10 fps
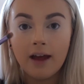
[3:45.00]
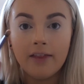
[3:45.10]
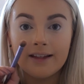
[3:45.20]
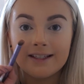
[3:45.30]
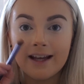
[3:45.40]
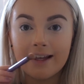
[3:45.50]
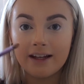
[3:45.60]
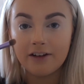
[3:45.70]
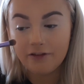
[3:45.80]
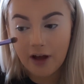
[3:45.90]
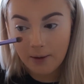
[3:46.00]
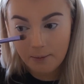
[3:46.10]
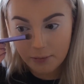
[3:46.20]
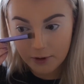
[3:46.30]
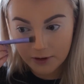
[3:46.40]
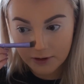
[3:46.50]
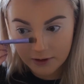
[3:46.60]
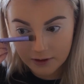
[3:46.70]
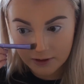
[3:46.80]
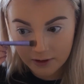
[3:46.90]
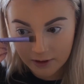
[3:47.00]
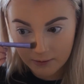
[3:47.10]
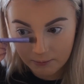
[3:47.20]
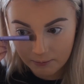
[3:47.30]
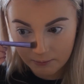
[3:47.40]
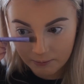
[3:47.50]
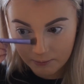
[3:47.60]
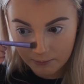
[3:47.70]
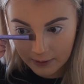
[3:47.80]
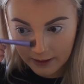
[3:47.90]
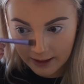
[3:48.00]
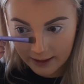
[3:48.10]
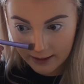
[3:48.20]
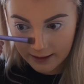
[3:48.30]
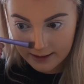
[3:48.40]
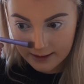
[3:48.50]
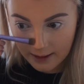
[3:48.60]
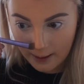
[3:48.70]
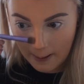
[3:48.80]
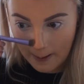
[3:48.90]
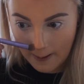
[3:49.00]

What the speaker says: And then taking a fine brush, just going to blend this in.